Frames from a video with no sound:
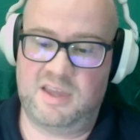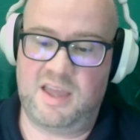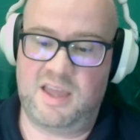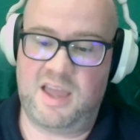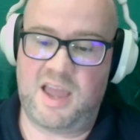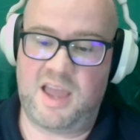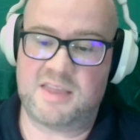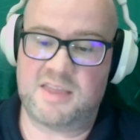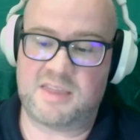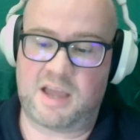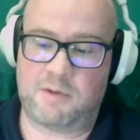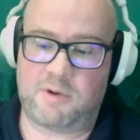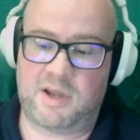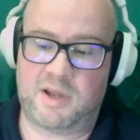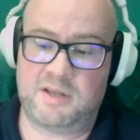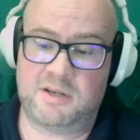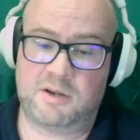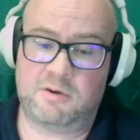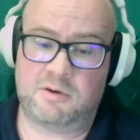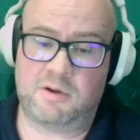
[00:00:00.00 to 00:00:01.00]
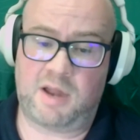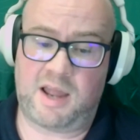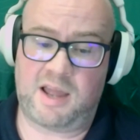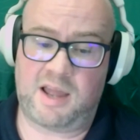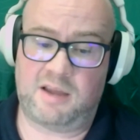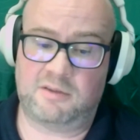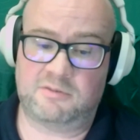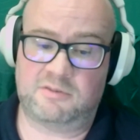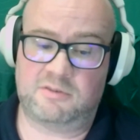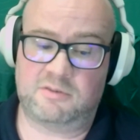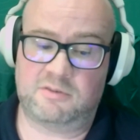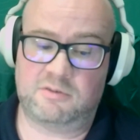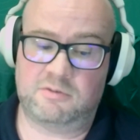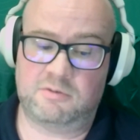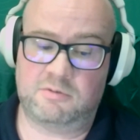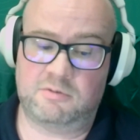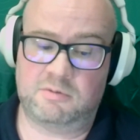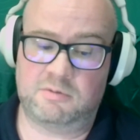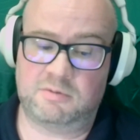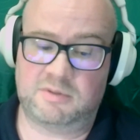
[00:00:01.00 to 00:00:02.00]
And now I know how
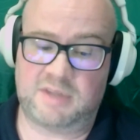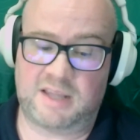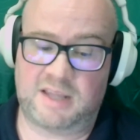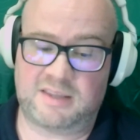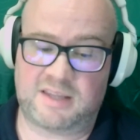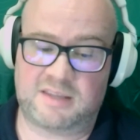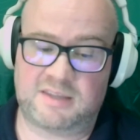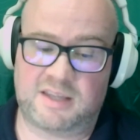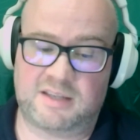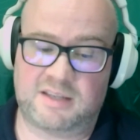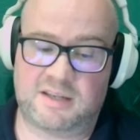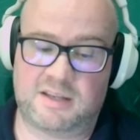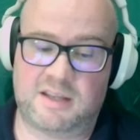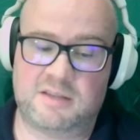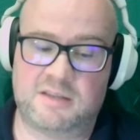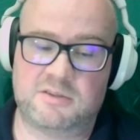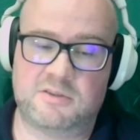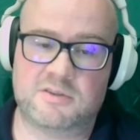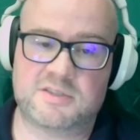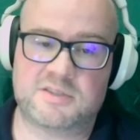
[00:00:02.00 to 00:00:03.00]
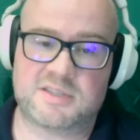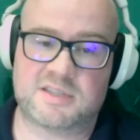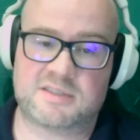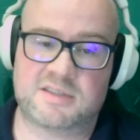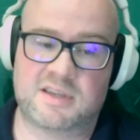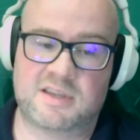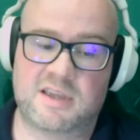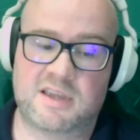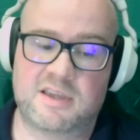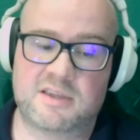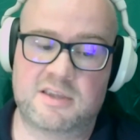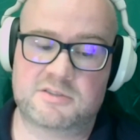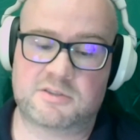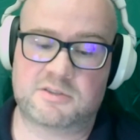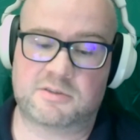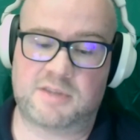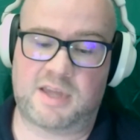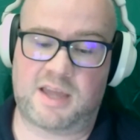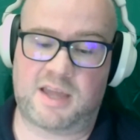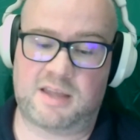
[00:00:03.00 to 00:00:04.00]
to take that data and use it so
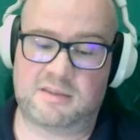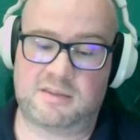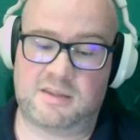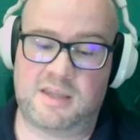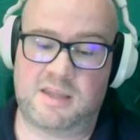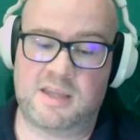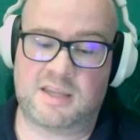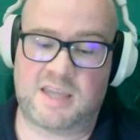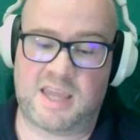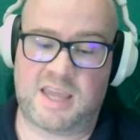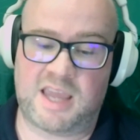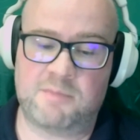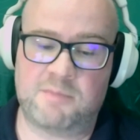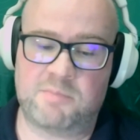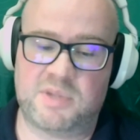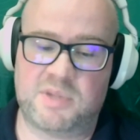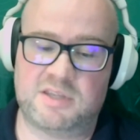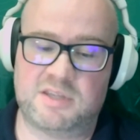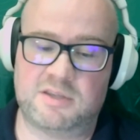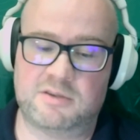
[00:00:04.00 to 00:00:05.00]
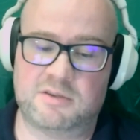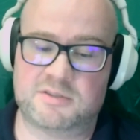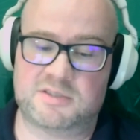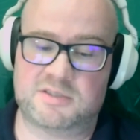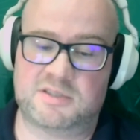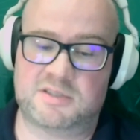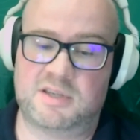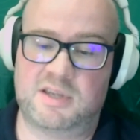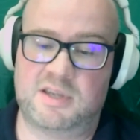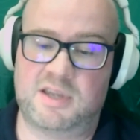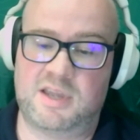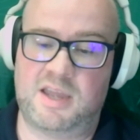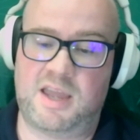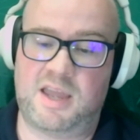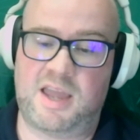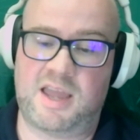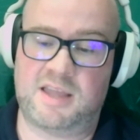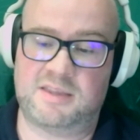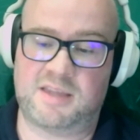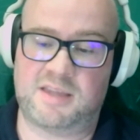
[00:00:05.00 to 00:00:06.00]
that it can be used
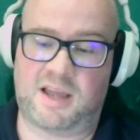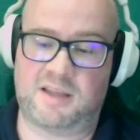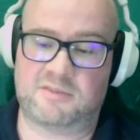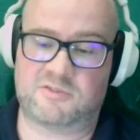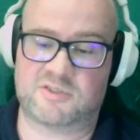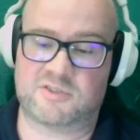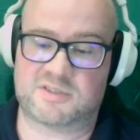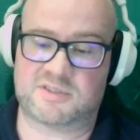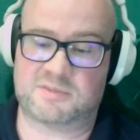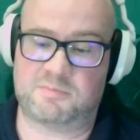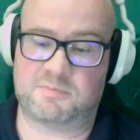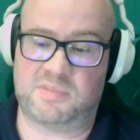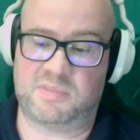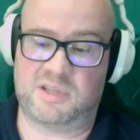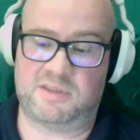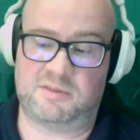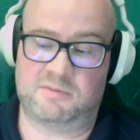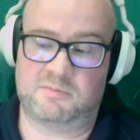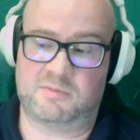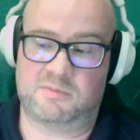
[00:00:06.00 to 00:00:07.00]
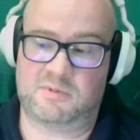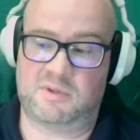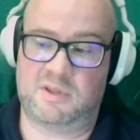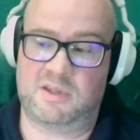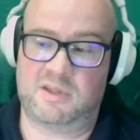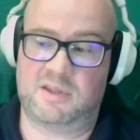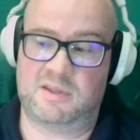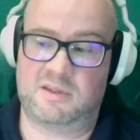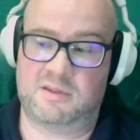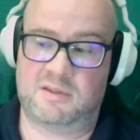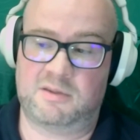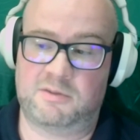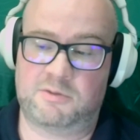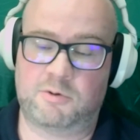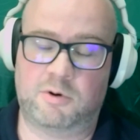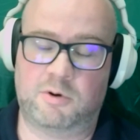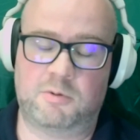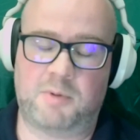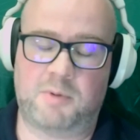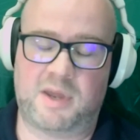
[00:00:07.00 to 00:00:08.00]
and not just be
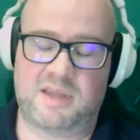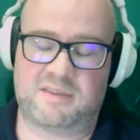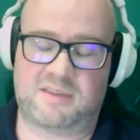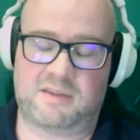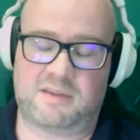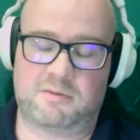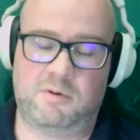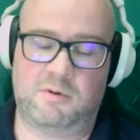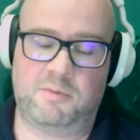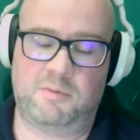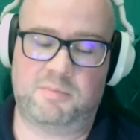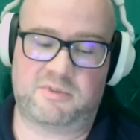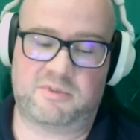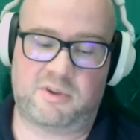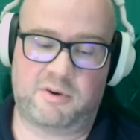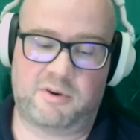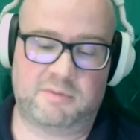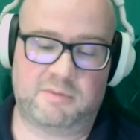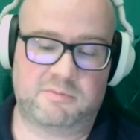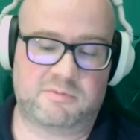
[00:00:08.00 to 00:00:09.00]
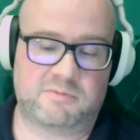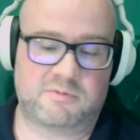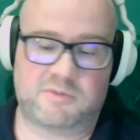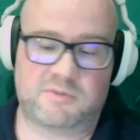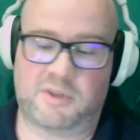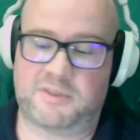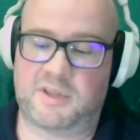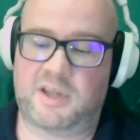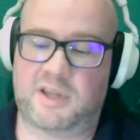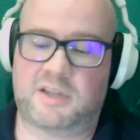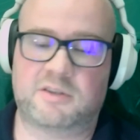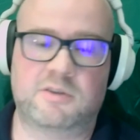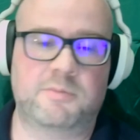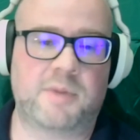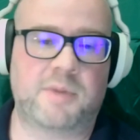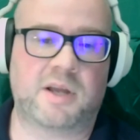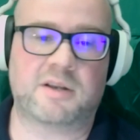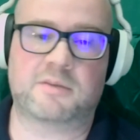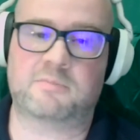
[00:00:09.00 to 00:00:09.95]
throw it away and say, oops, sorry, nothing I can do about it.